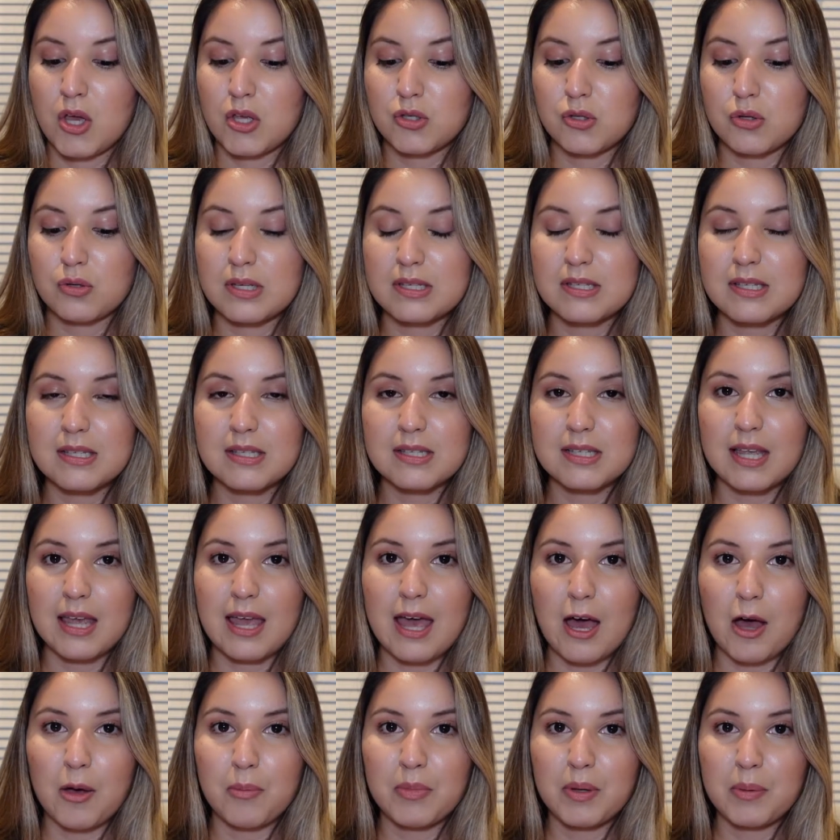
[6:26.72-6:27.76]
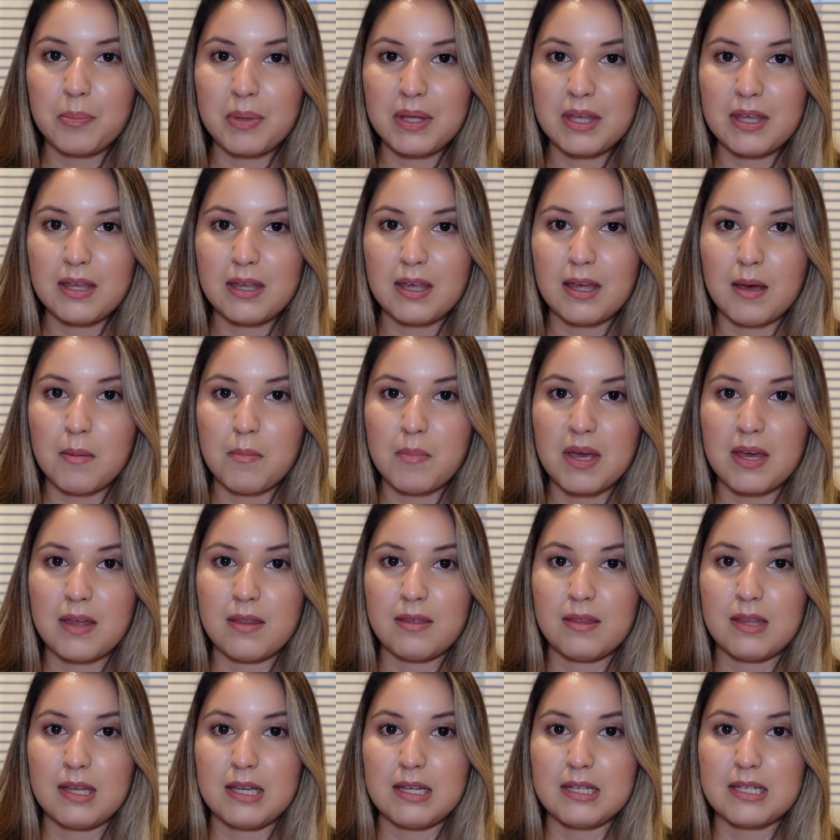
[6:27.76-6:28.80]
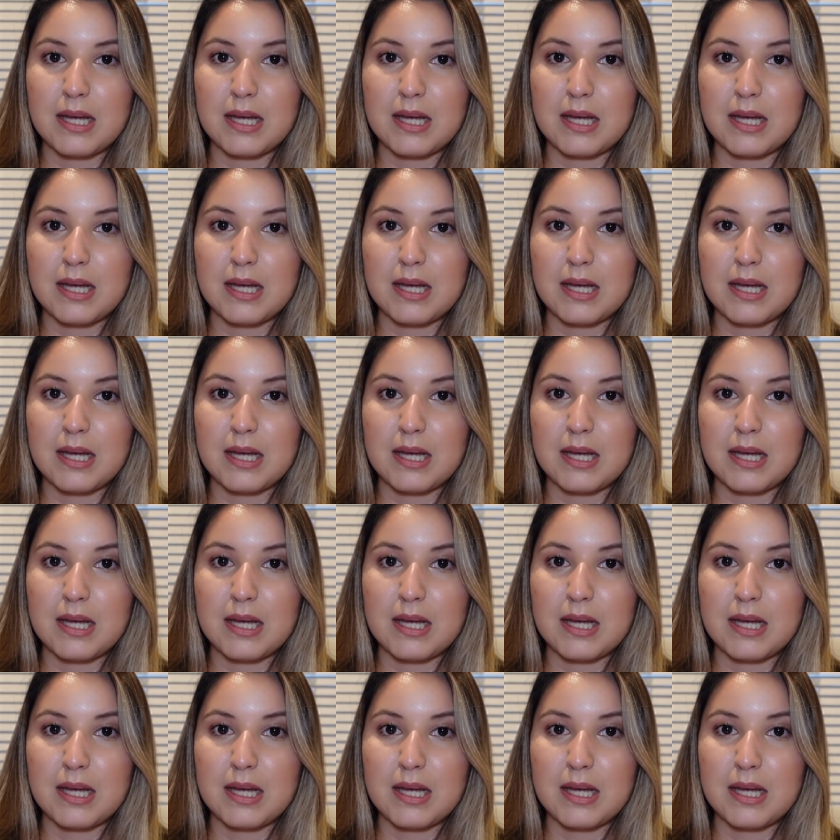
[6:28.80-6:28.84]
So this is the Alma PM in the